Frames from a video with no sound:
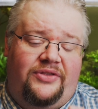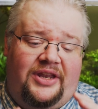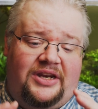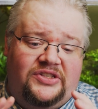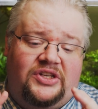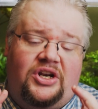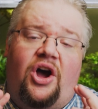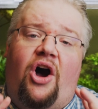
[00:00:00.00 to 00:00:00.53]
that
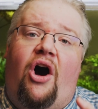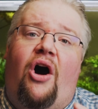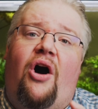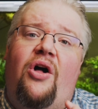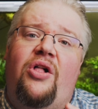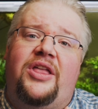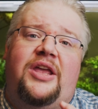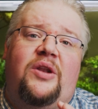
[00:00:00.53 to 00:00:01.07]
is an
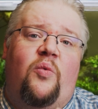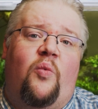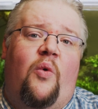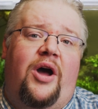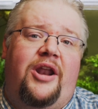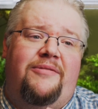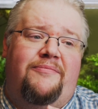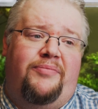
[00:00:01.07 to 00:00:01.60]

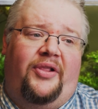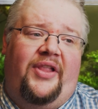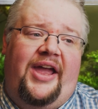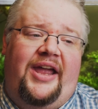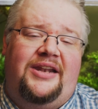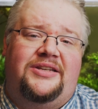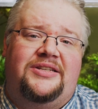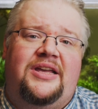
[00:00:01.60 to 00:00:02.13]
all-in-one
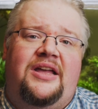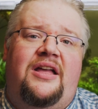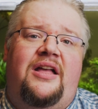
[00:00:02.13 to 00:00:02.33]
blend